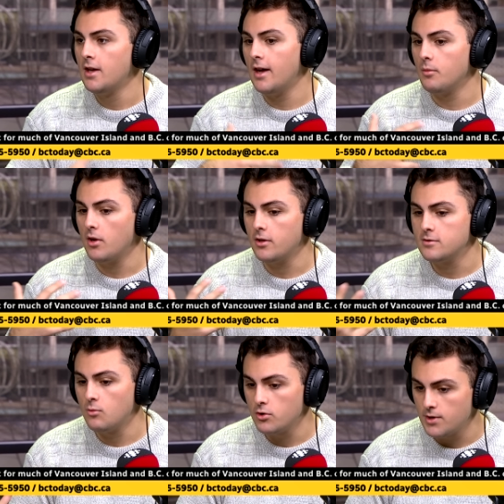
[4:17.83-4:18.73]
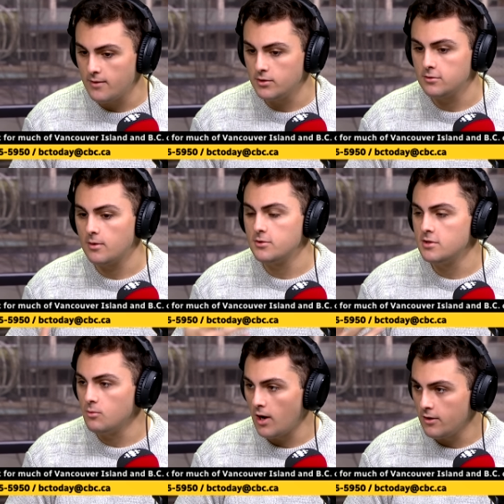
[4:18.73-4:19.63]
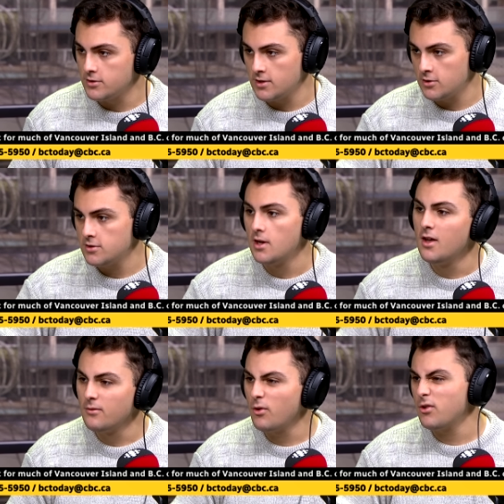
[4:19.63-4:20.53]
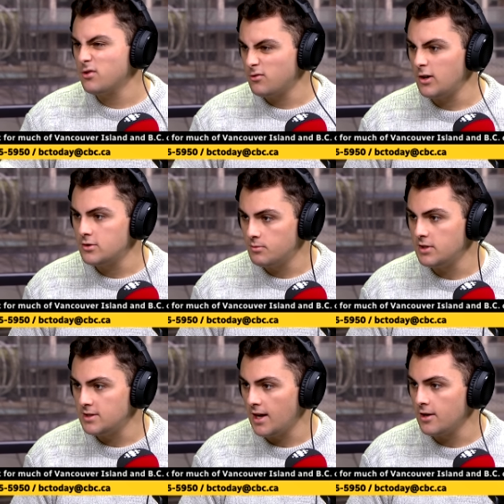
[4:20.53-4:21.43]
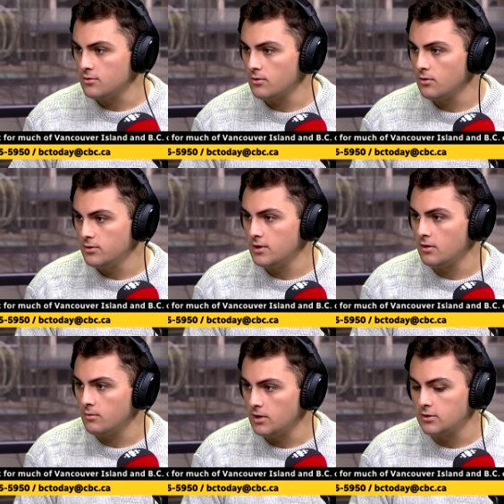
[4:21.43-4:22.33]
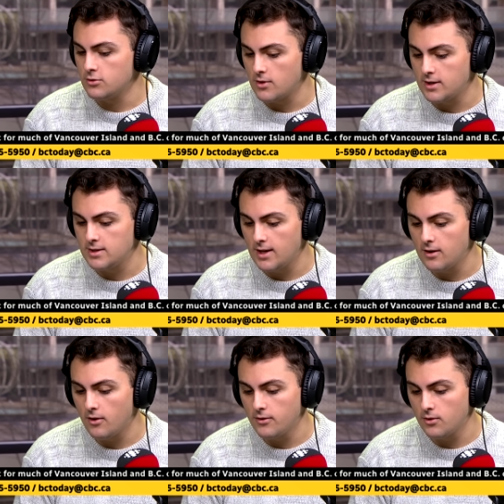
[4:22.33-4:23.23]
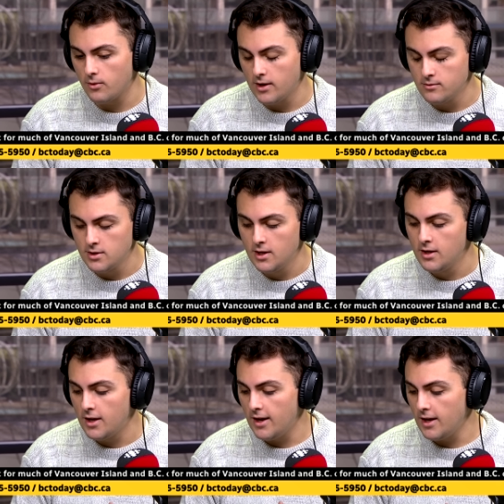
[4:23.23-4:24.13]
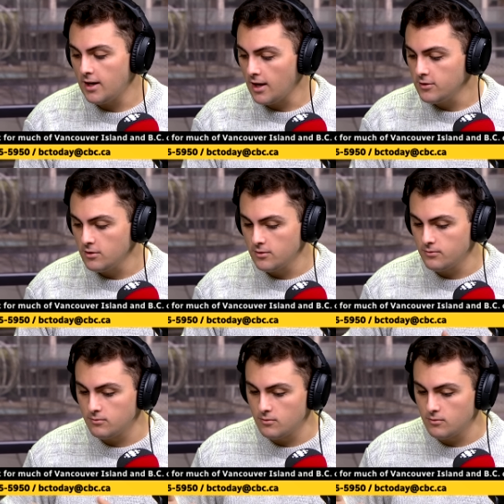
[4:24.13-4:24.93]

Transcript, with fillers: uh, probably cause more travel disruptions, more outages, and just further stretch BC Hydro crews that are really just trying to get on the ground. Uh, and I sort of